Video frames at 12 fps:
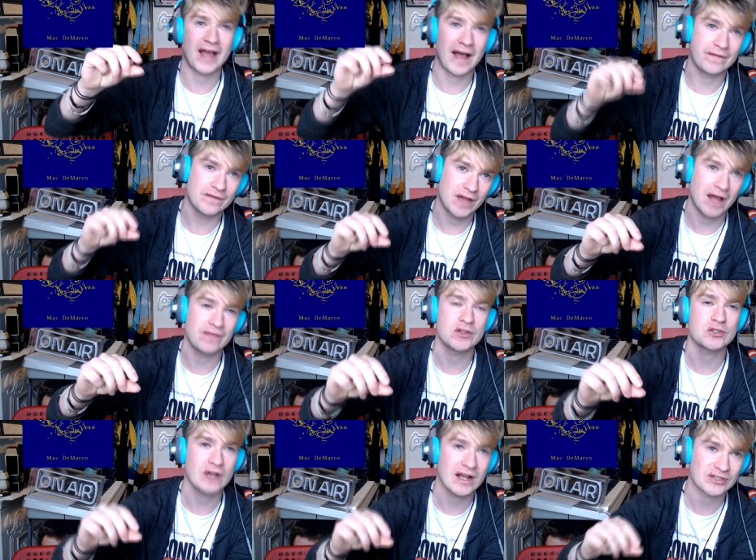And the
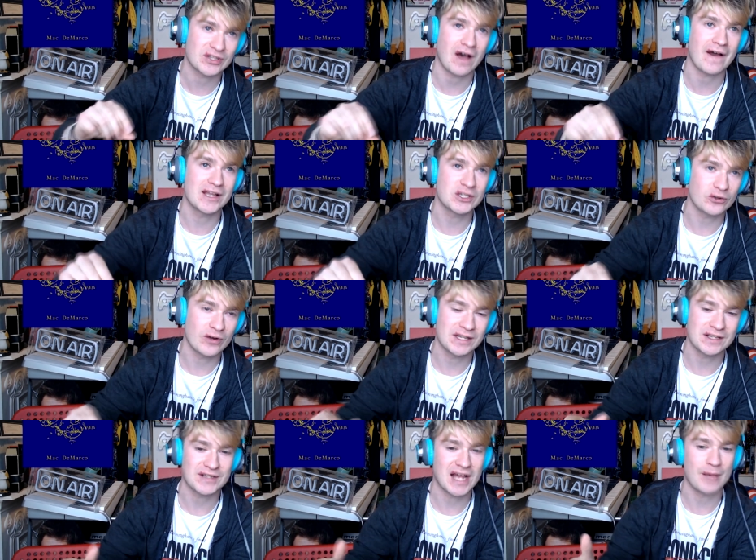tracks that I enjoyed in
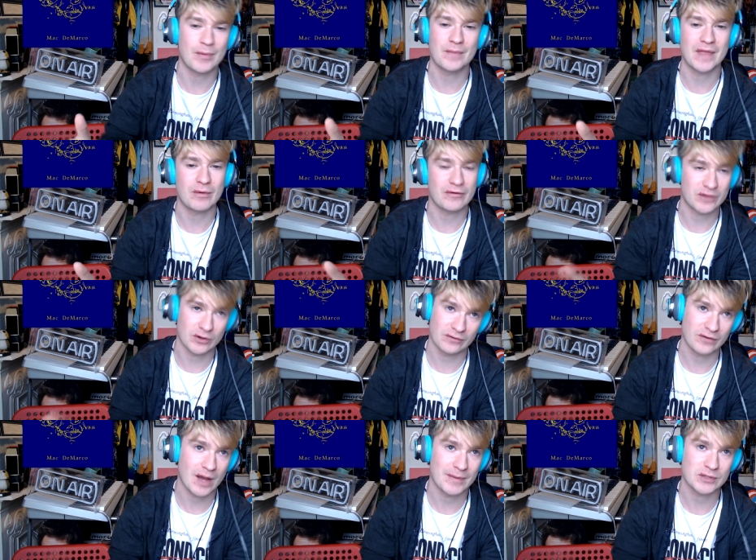this album, they were few and
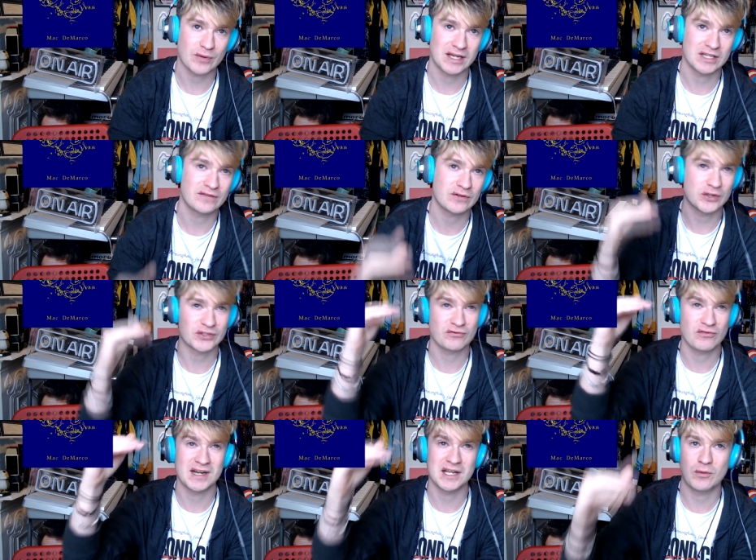far between. You've got to
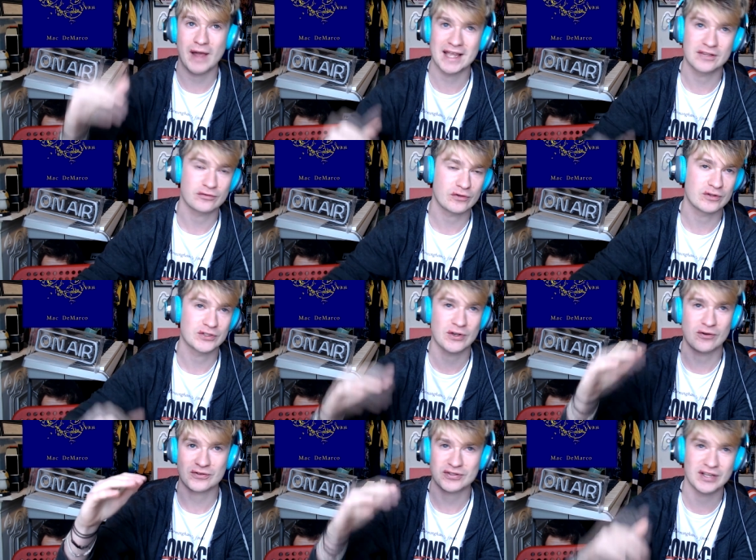really wade through
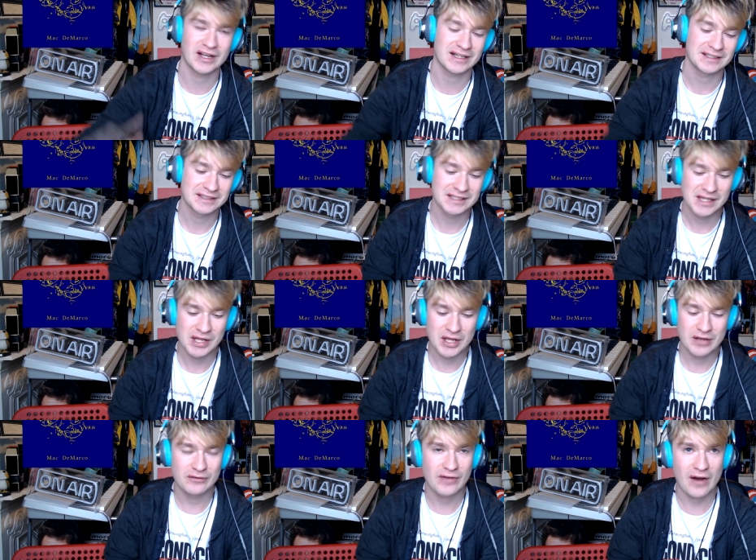songs that are
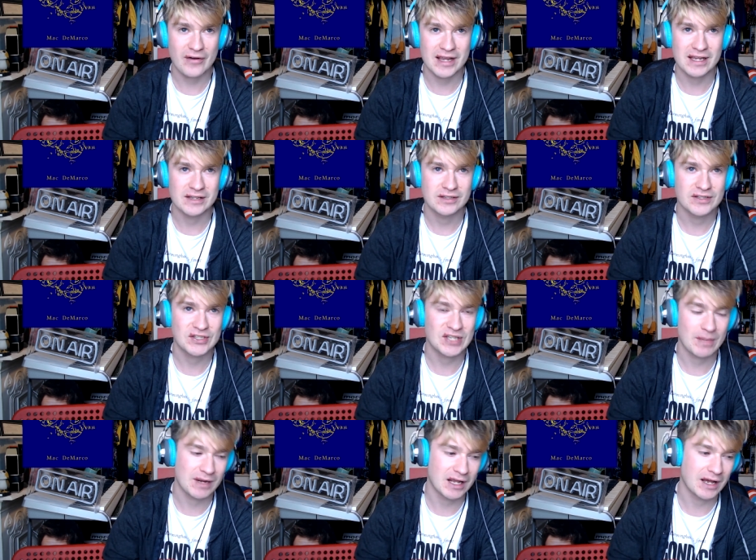very
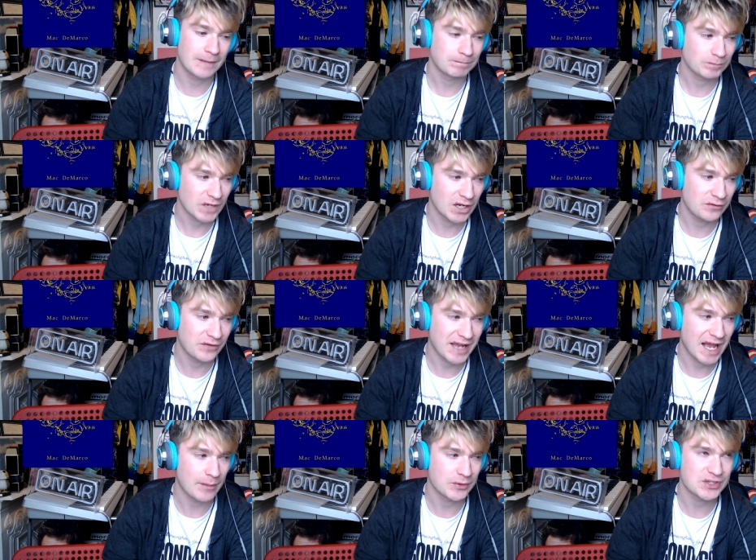similar and
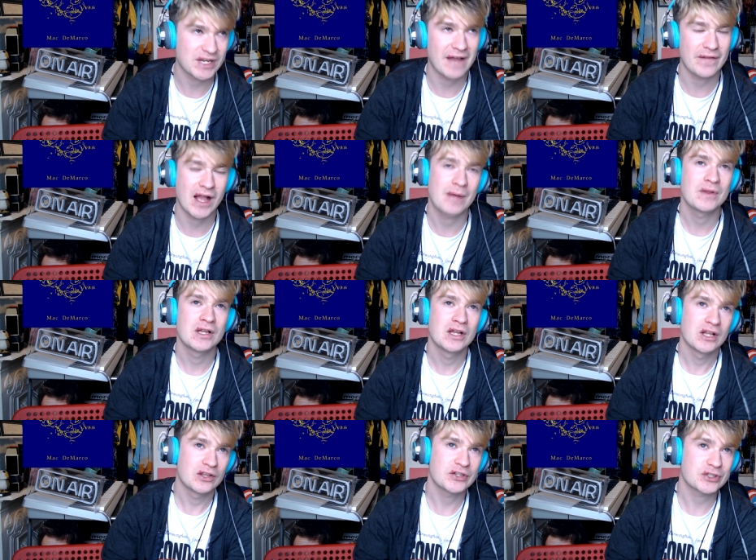forgettable to get there.
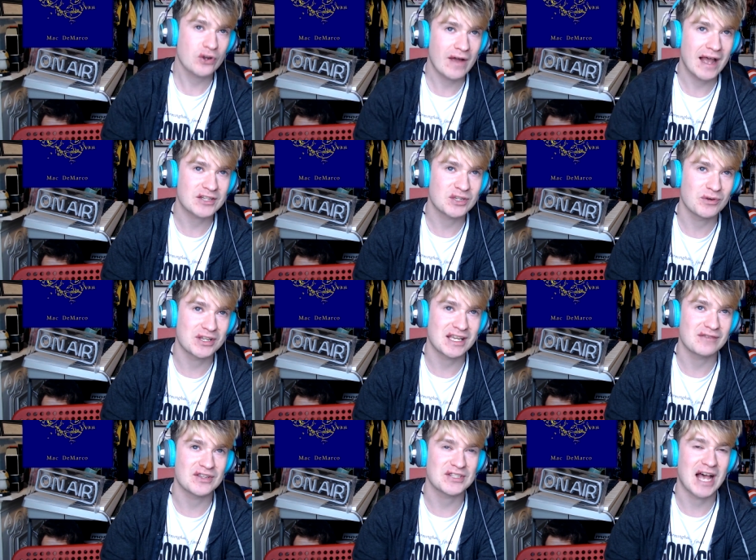The score I actually want to
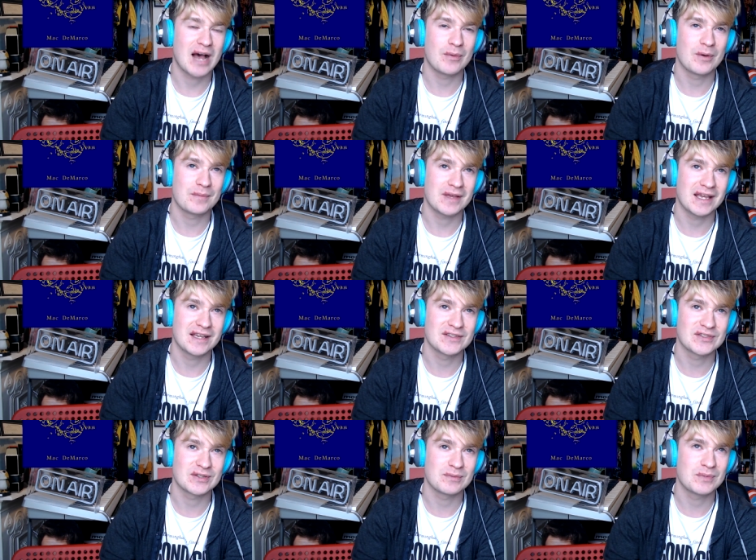give this album
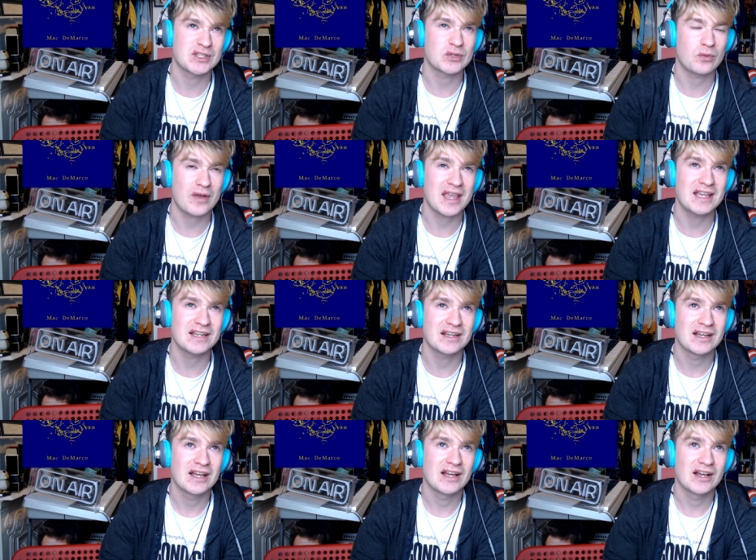is between
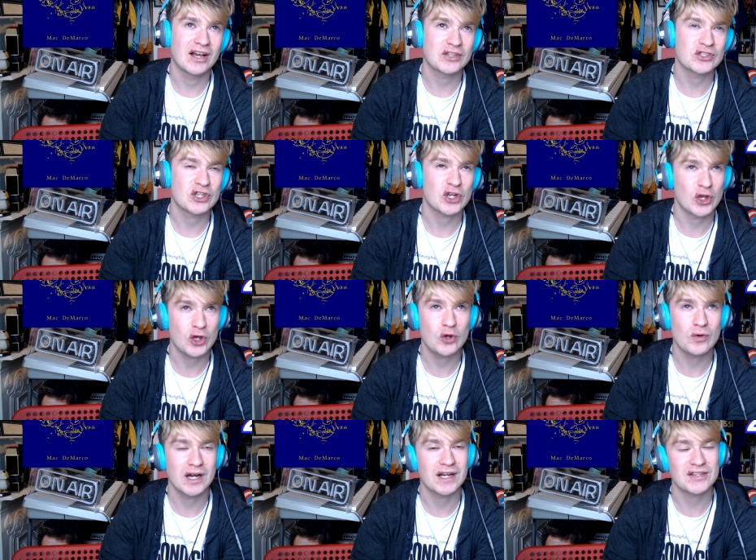a
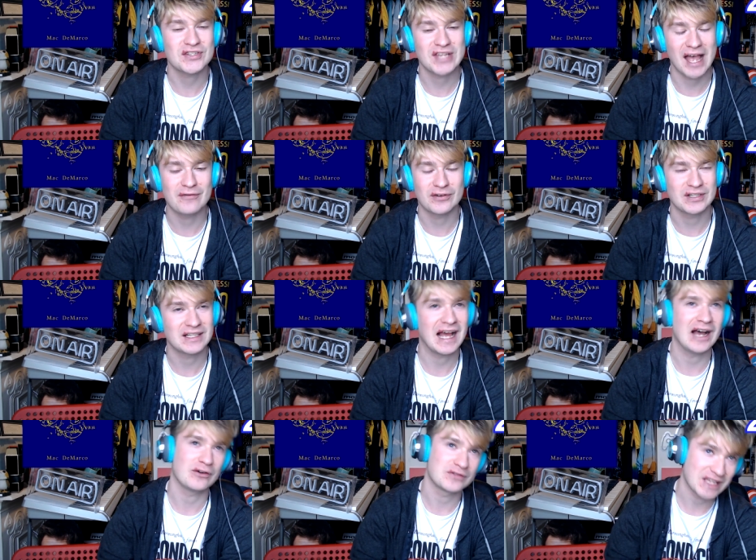2 and a 7
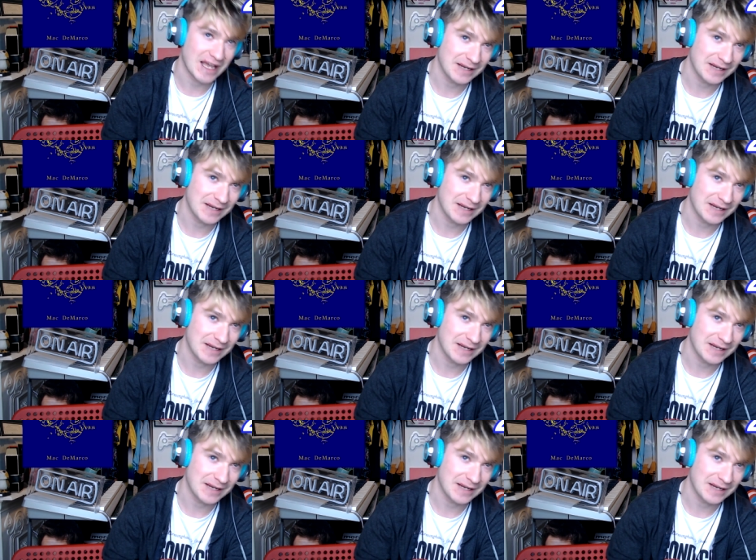out of 10.